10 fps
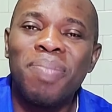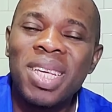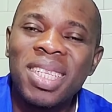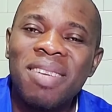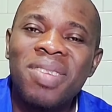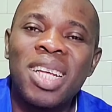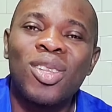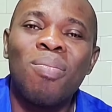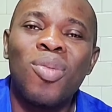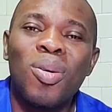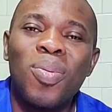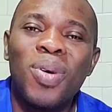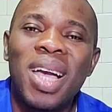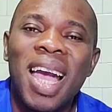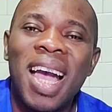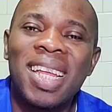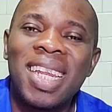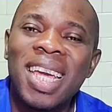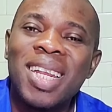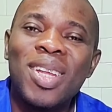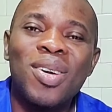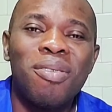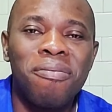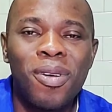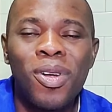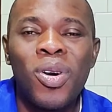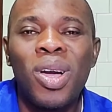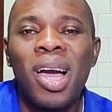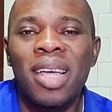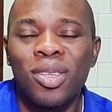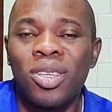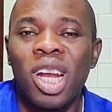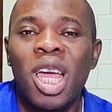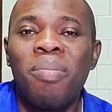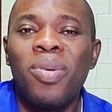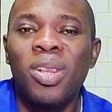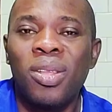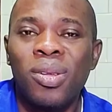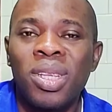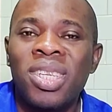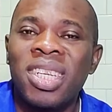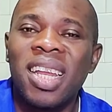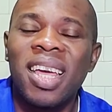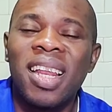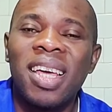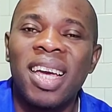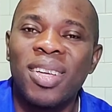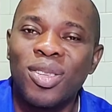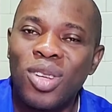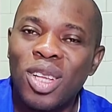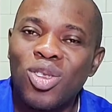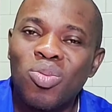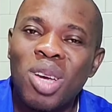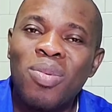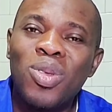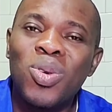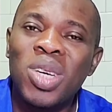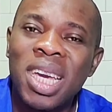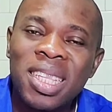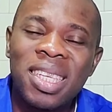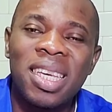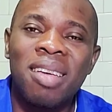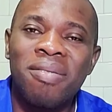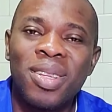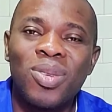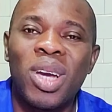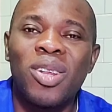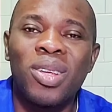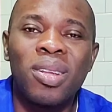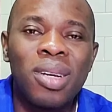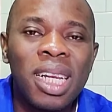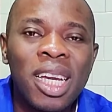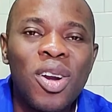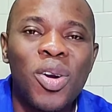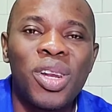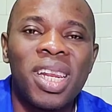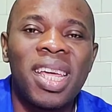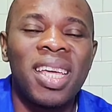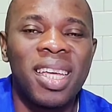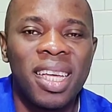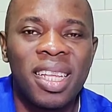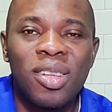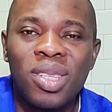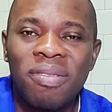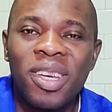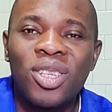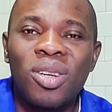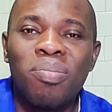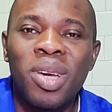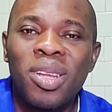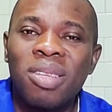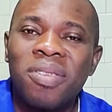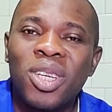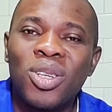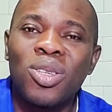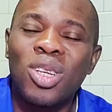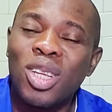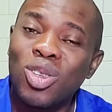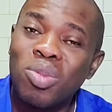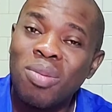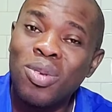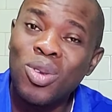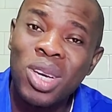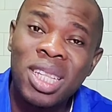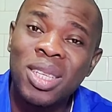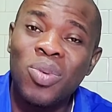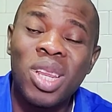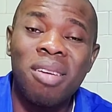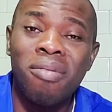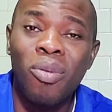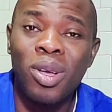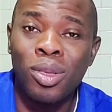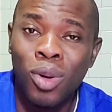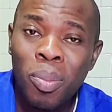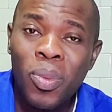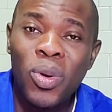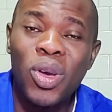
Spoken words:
please give it a thumb up and then follow and subscribe to this channel so that you'll be able to get everything we are doing. Click on the notification, bell notification, so that you'll be able to get it whenever we drop